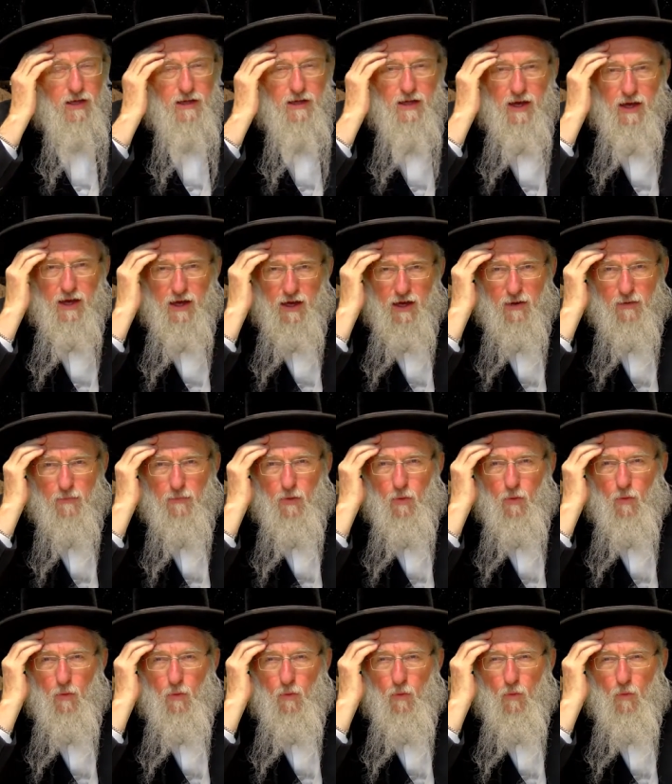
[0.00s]
Yeah, but
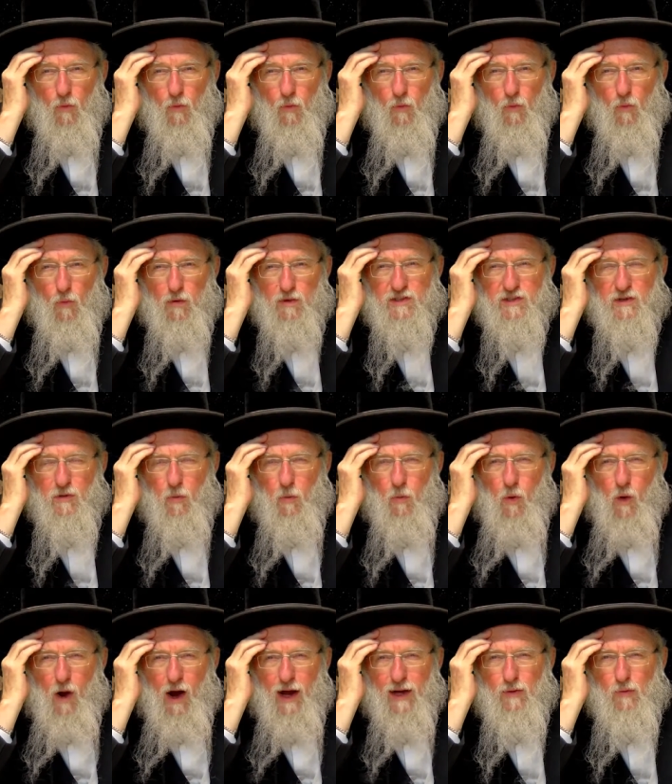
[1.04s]
what's the
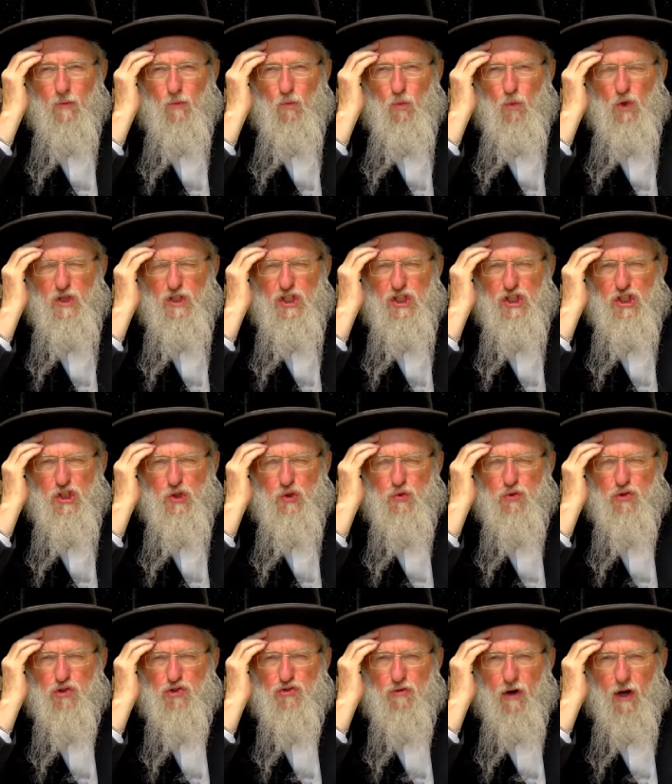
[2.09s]
why would you
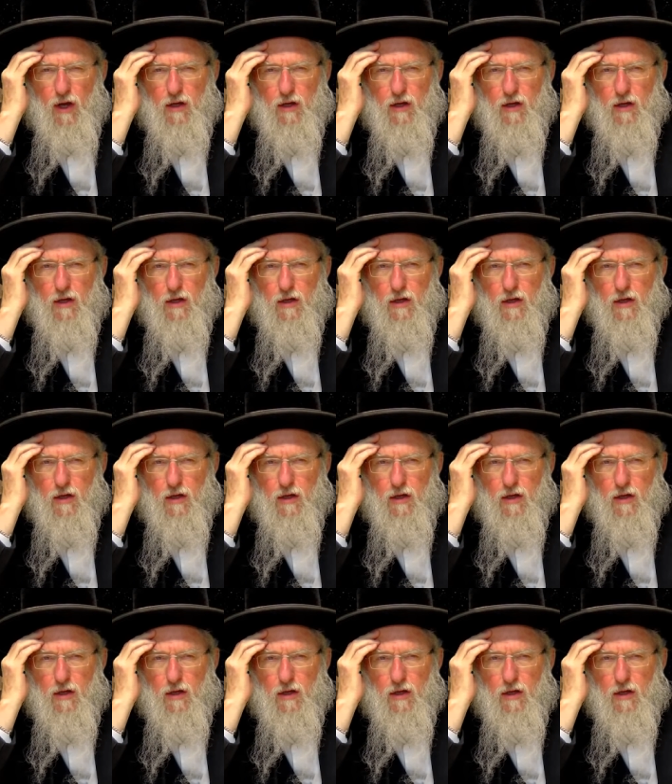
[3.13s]
strike?